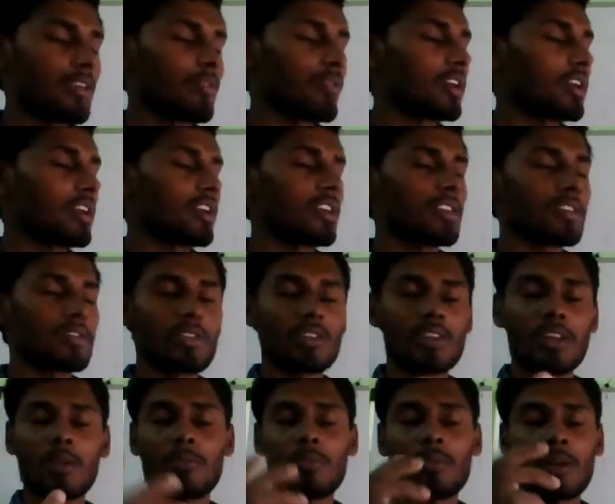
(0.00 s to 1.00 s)
what it is in
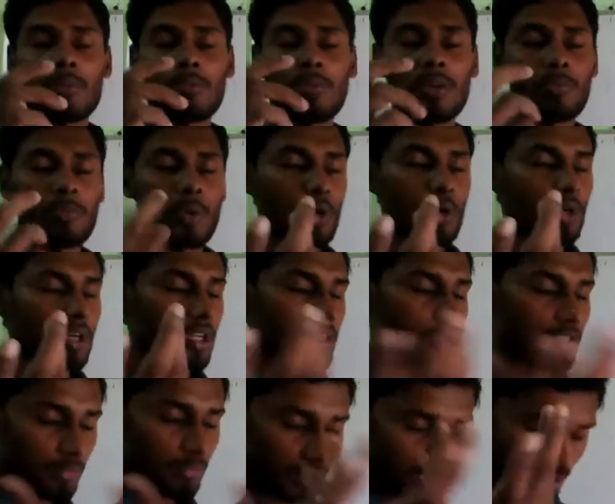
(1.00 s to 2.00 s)
a parota or
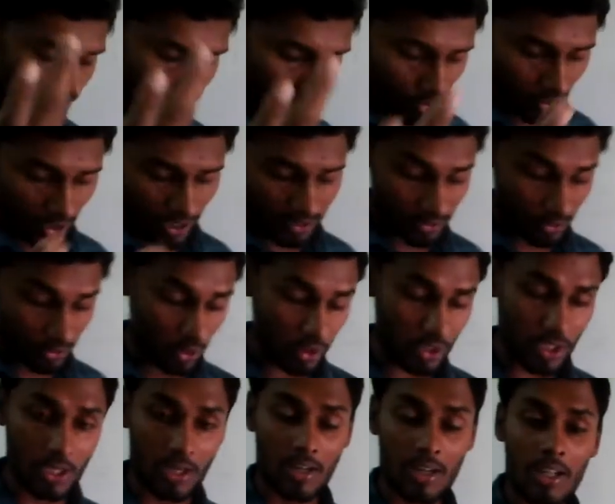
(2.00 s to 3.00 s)
something, you guys know
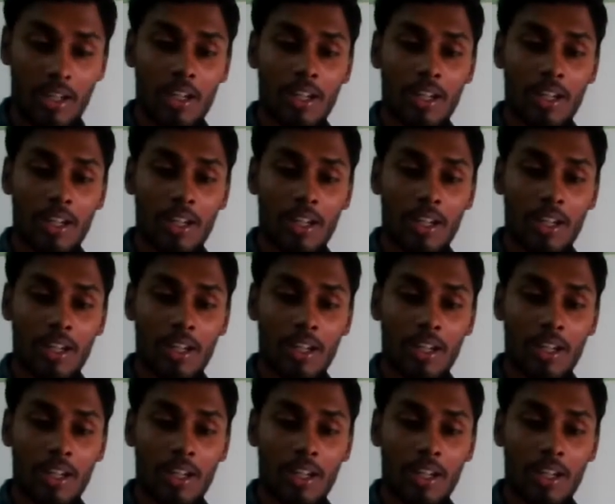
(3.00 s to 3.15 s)
that,